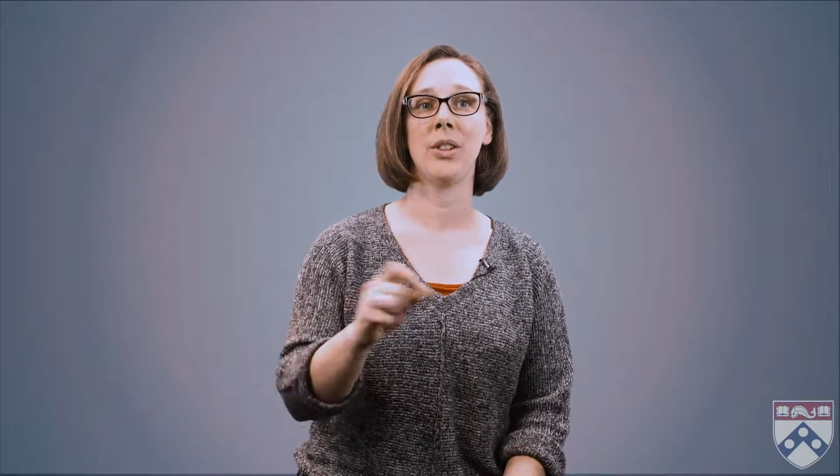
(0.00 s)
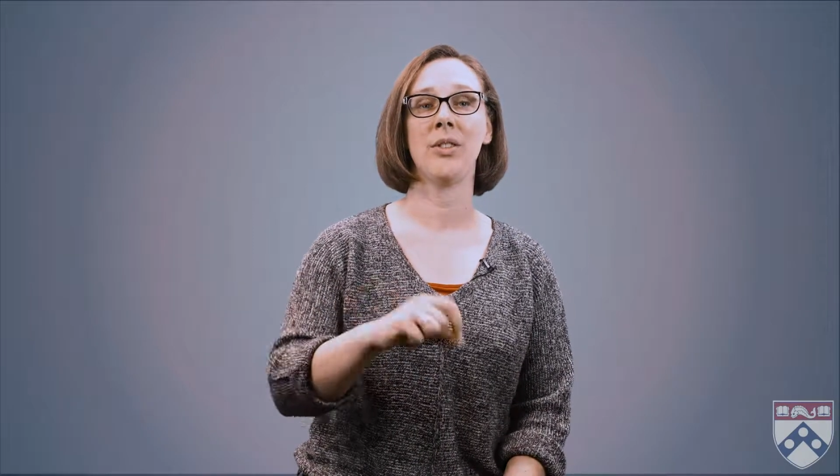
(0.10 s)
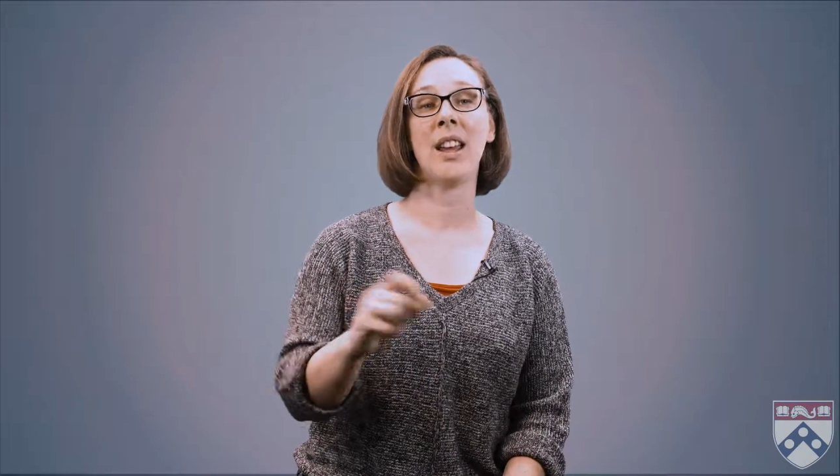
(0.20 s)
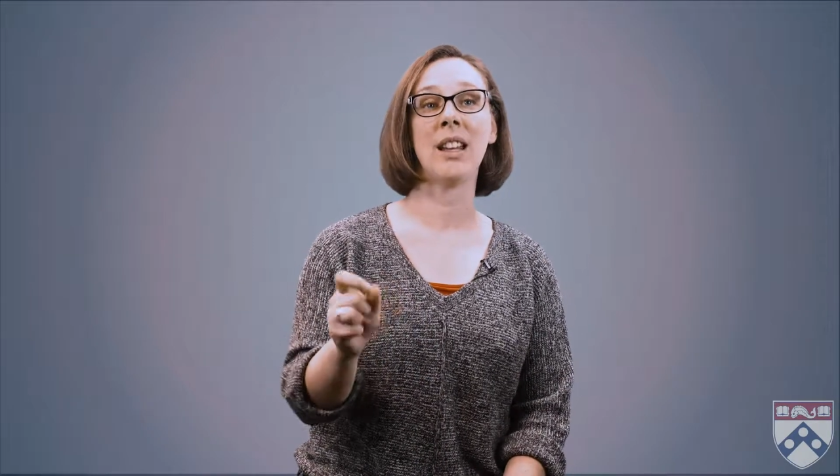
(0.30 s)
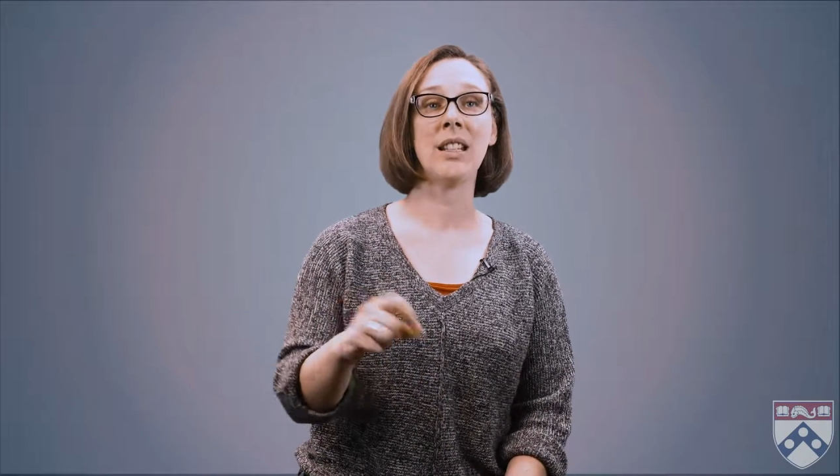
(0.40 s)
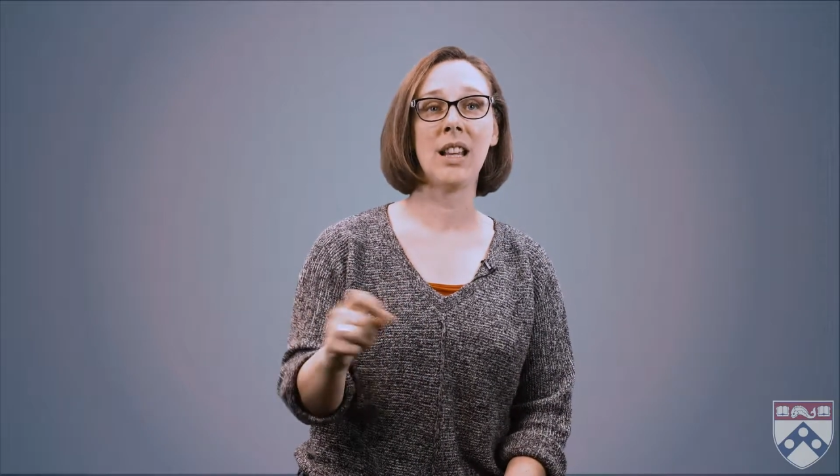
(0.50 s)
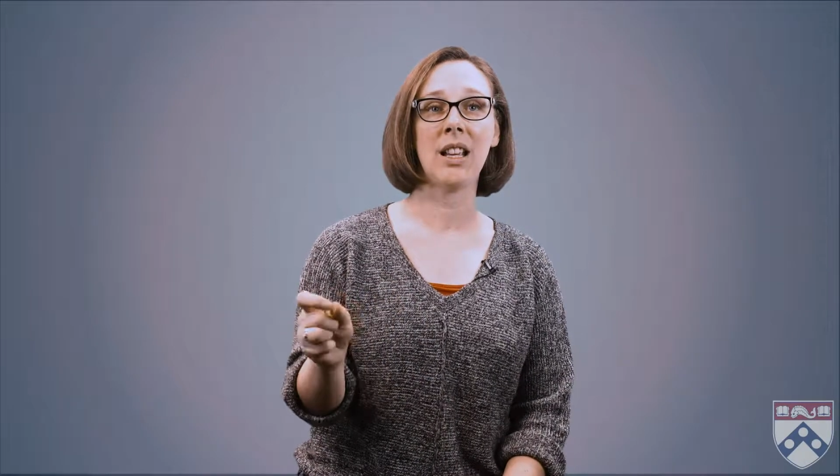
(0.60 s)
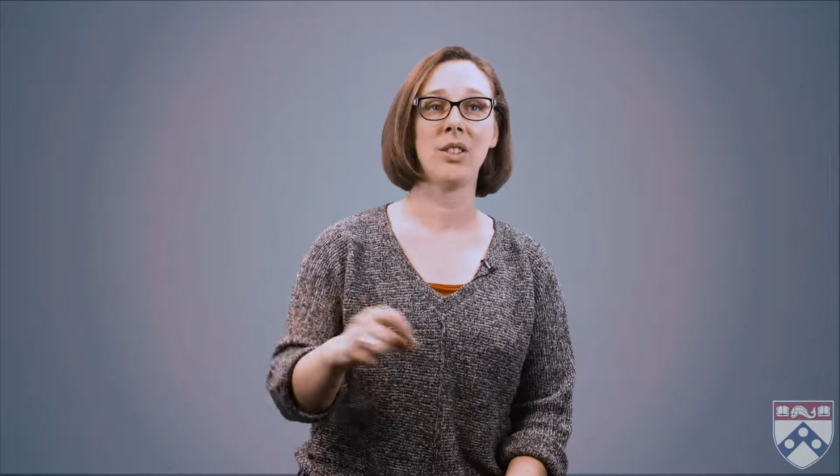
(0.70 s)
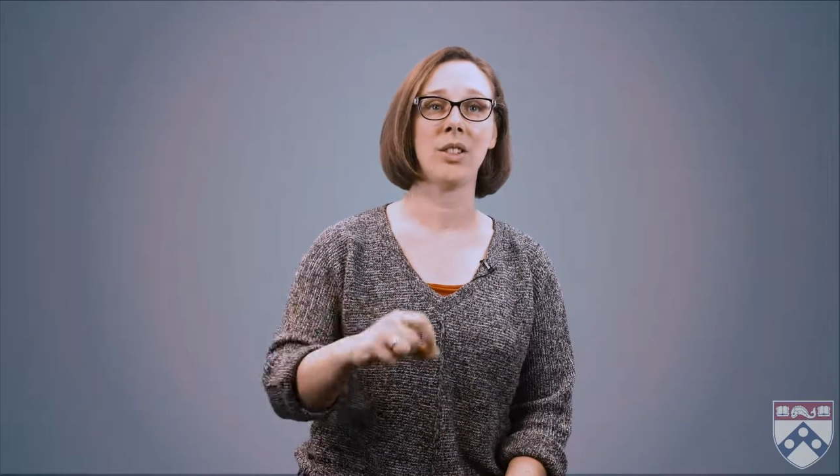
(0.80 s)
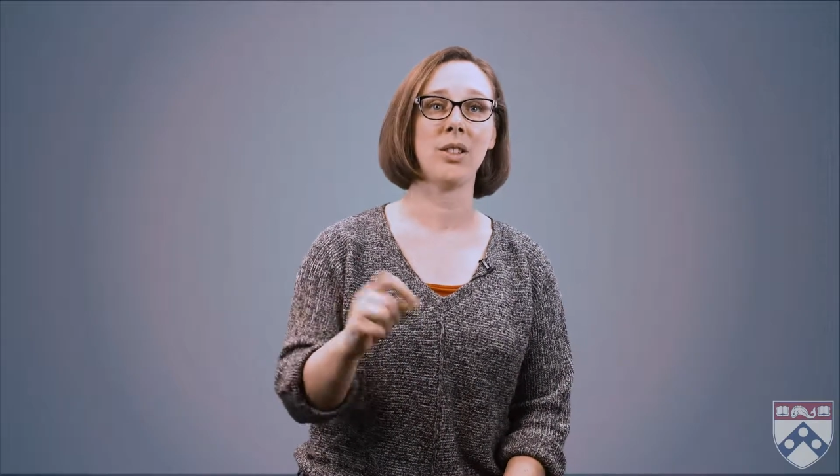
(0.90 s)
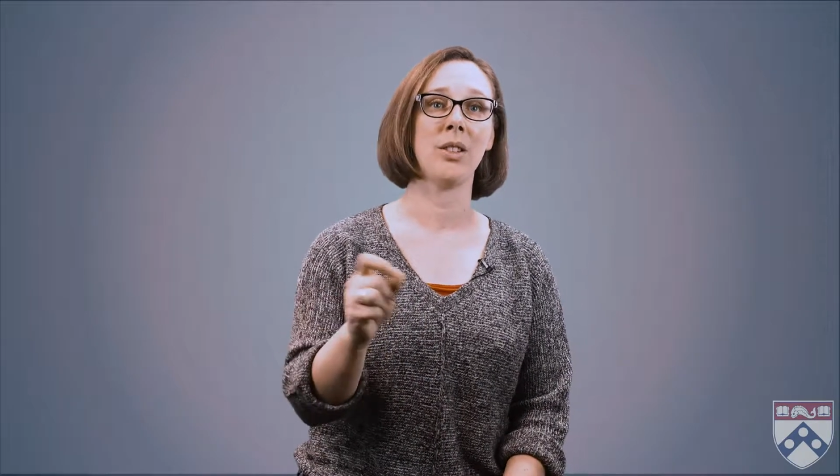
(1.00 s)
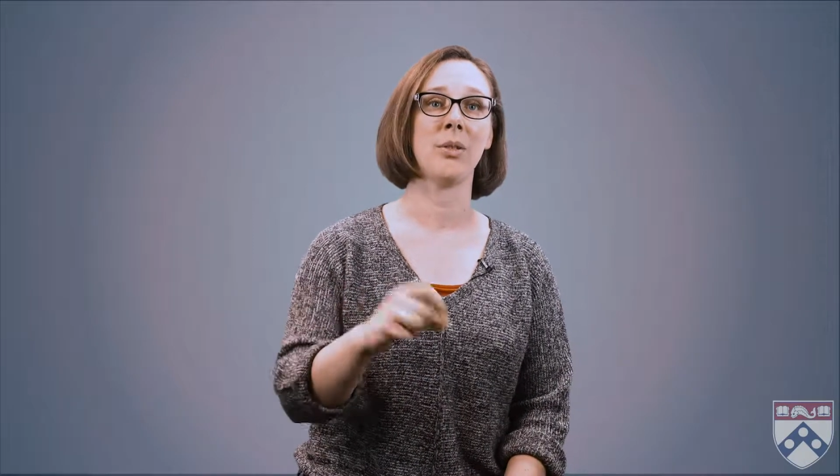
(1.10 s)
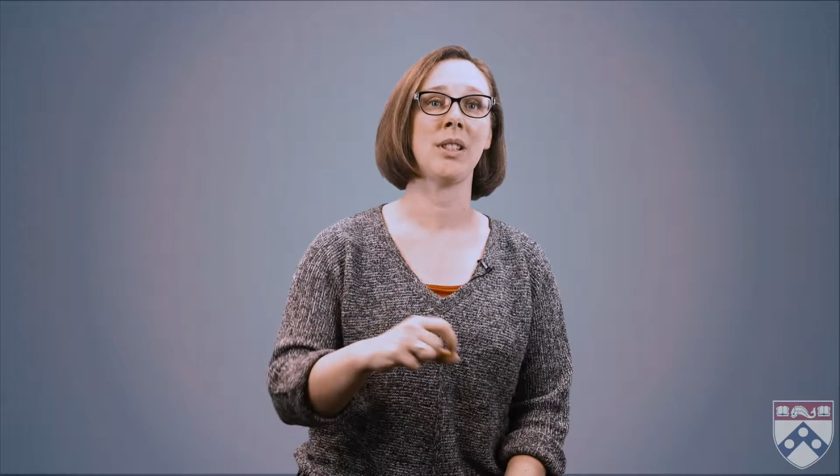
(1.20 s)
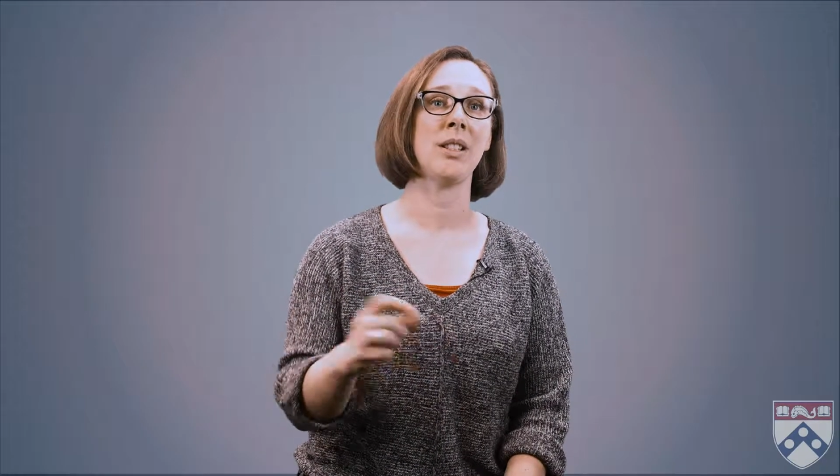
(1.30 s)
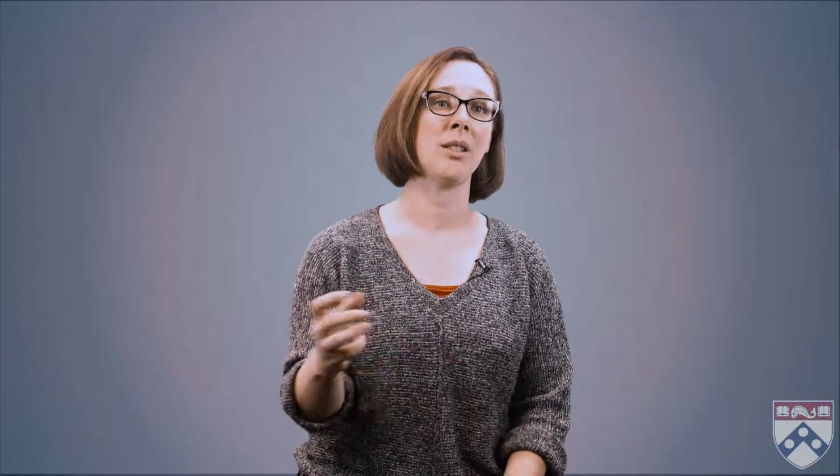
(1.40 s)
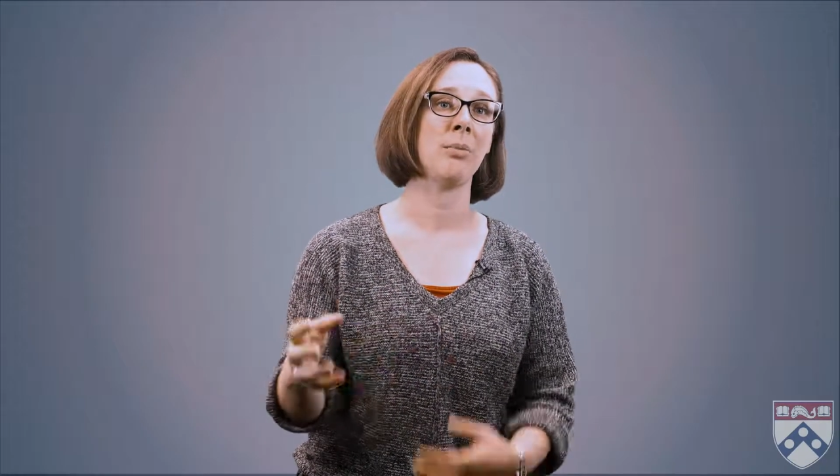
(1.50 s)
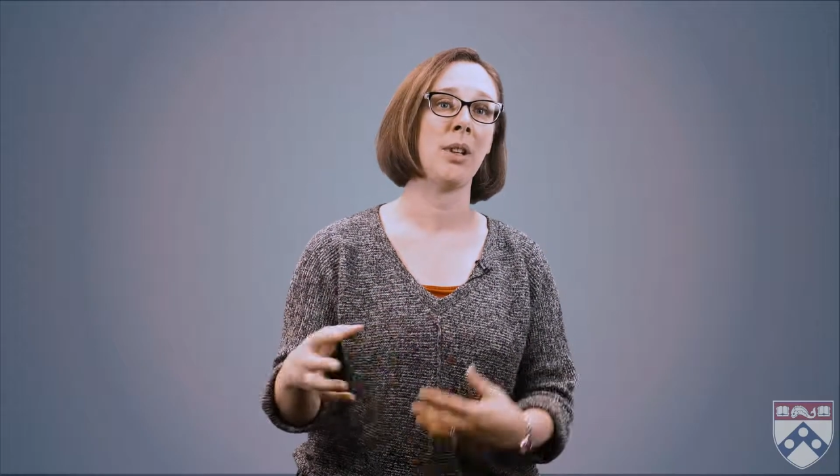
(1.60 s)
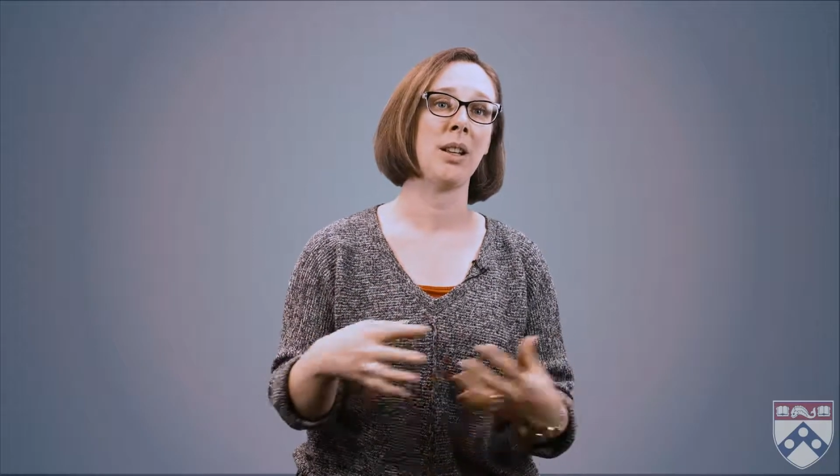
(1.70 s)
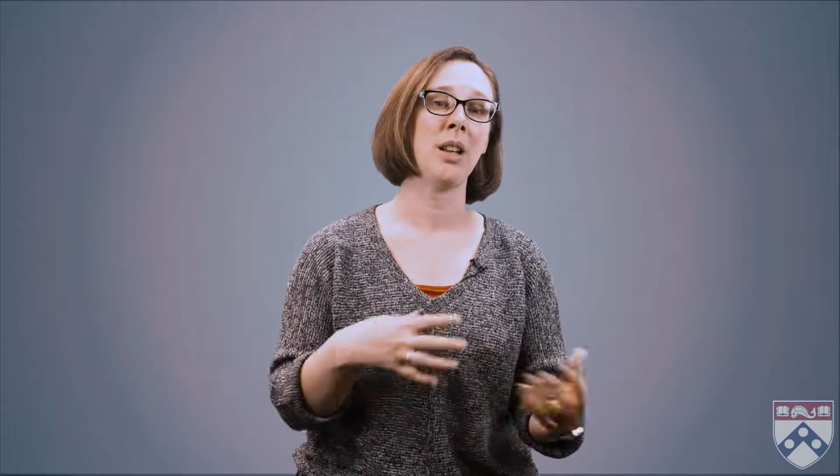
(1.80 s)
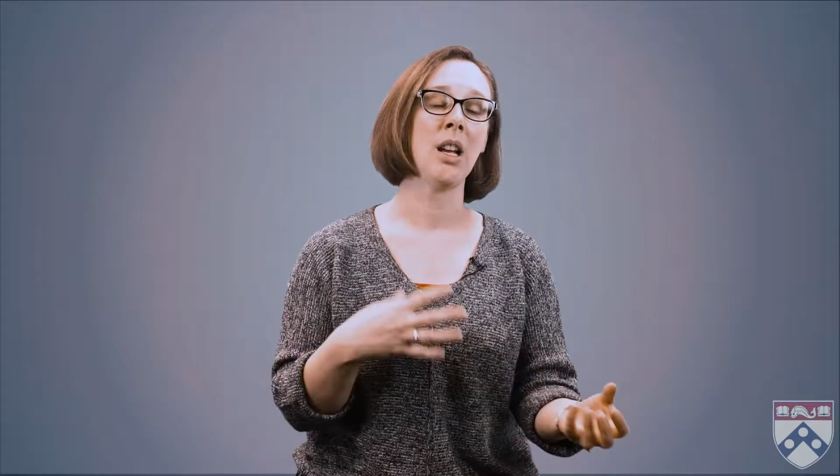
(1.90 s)
of annotate, just so there was a little
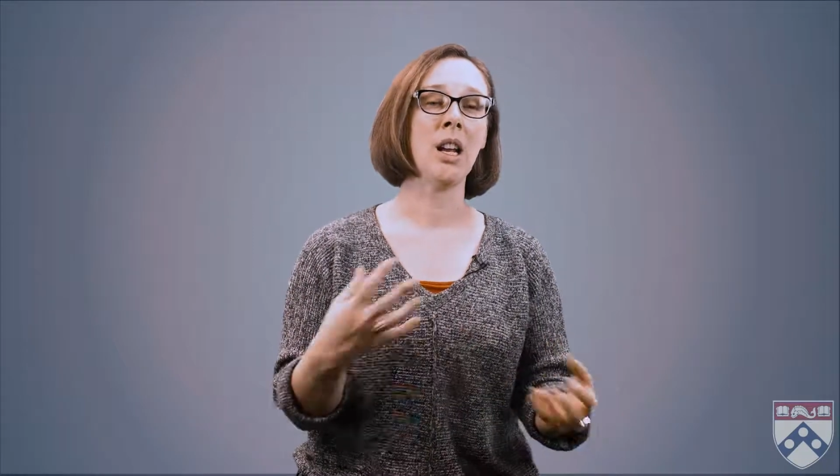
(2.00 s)
bit